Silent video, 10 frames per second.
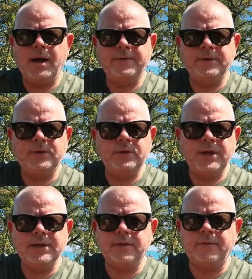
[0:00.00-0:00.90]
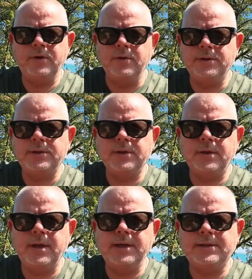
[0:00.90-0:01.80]
After 2 days of use,
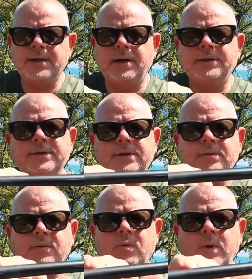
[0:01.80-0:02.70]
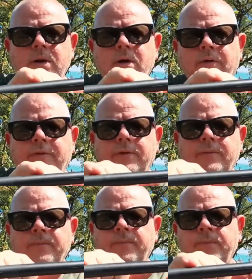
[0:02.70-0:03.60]
it started to wear off.
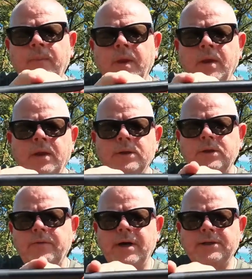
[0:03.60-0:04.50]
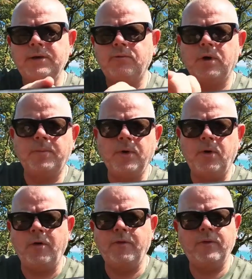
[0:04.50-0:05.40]
So they've actually rubbed
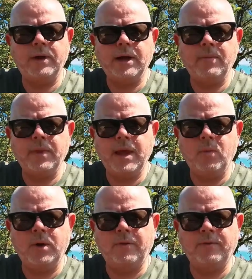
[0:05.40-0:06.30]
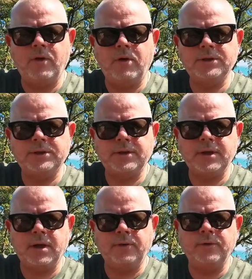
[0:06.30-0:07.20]
off. That one I've lost
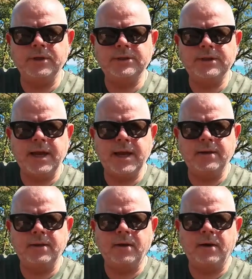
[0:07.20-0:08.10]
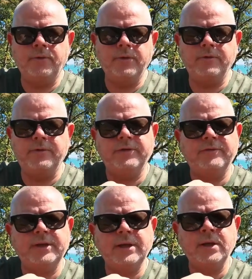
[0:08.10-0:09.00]
the 110 and the
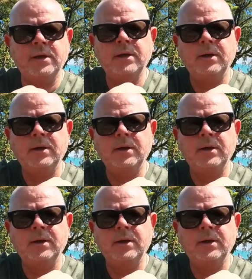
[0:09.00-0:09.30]
115.